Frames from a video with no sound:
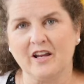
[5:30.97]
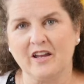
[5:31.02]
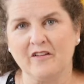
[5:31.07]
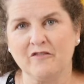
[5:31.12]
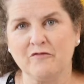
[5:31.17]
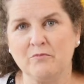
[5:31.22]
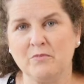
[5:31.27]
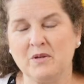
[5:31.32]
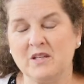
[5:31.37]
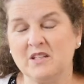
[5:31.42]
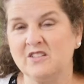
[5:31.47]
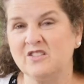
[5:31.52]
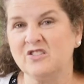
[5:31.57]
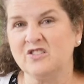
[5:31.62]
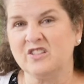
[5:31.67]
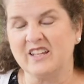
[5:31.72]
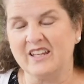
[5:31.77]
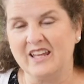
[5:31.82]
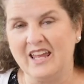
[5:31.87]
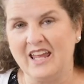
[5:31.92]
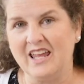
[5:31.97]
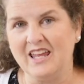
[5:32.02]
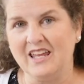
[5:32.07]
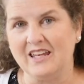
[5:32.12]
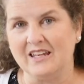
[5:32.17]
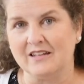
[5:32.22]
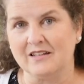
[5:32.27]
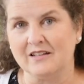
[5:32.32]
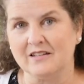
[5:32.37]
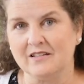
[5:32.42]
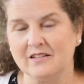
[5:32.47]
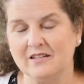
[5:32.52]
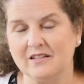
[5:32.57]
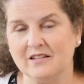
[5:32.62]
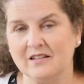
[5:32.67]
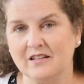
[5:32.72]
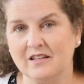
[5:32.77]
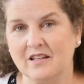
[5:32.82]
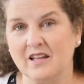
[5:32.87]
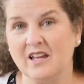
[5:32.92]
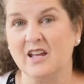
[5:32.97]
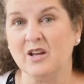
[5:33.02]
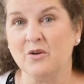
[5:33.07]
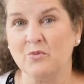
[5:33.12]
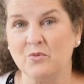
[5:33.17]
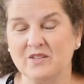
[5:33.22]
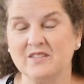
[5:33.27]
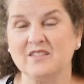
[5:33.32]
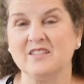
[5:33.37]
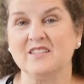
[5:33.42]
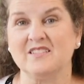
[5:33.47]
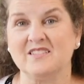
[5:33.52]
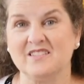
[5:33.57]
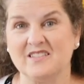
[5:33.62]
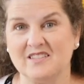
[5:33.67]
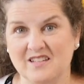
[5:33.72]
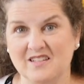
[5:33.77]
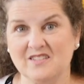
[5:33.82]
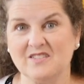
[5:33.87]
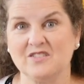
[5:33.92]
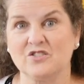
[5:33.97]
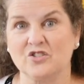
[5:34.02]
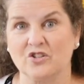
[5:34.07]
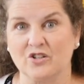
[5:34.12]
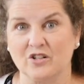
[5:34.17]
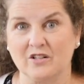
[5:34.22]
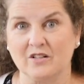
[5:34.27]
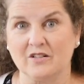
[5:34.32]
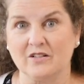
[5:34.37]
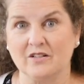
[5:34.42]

have been to Cain? It was his sister.